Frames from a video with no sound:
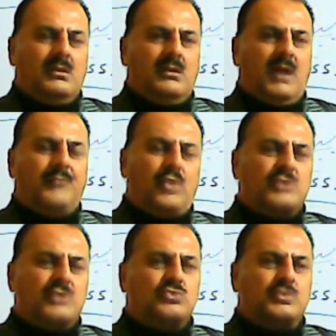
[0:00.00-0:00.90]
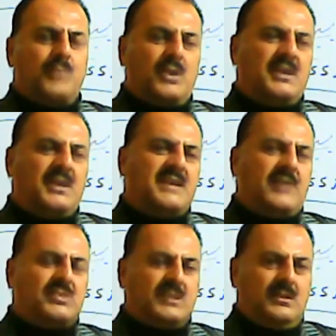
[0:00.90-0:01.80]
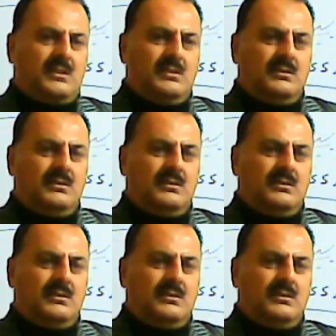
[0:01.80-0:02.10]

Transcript: I focus to spoken English language skill.